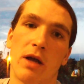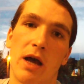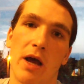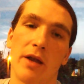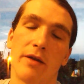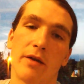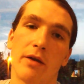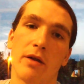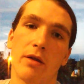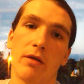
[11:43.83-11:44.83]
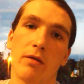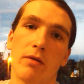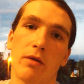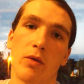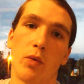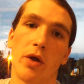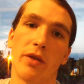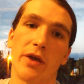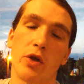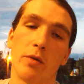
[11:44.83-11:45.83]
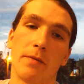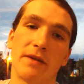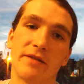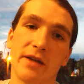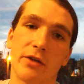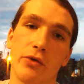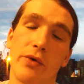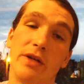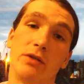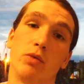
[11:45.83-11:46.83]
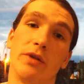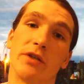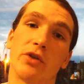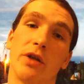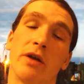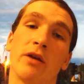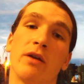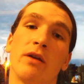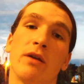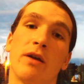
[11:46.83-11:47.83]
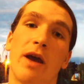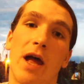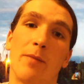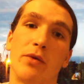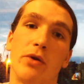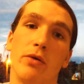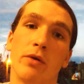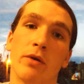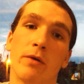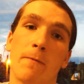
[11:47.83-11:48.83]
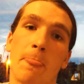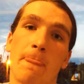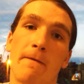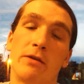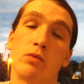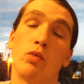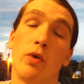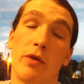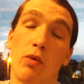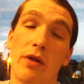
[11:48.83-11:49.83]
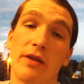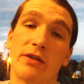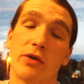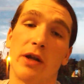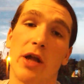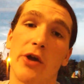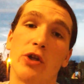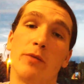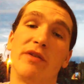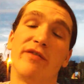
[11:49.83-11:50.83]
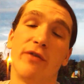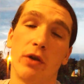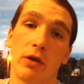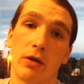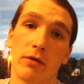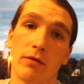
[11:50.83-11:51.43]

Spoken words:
and the one that you'll be able to stick to is the one that's going to help you, is the one that's going to allow you to be full